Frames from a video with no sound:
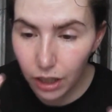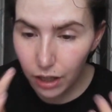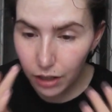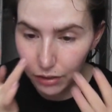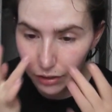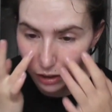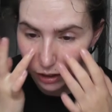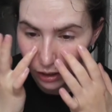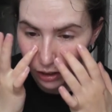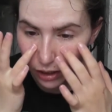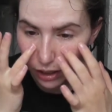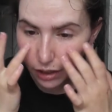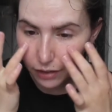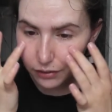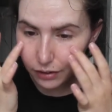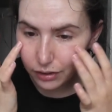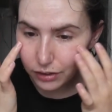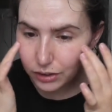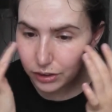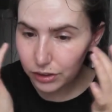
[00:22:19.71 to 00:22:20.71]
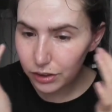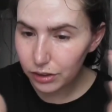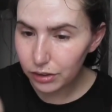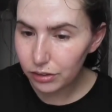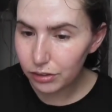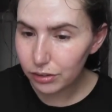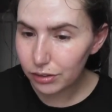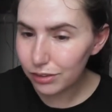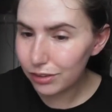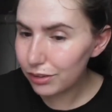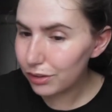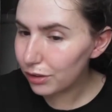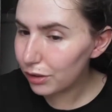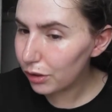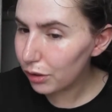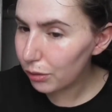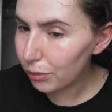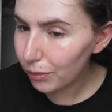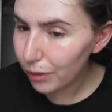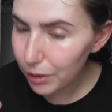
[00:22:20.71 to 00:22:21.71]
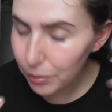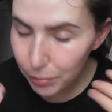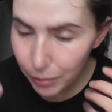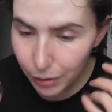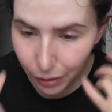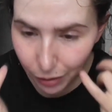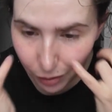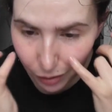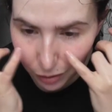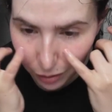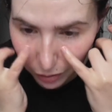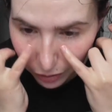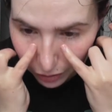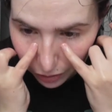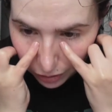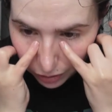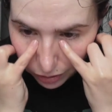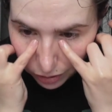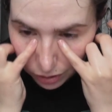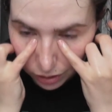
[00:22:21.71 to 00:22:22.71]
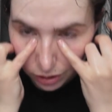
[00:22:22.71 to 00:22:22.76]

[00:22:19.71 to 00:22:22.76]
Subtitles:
I think it has actually done quite a bit. Like,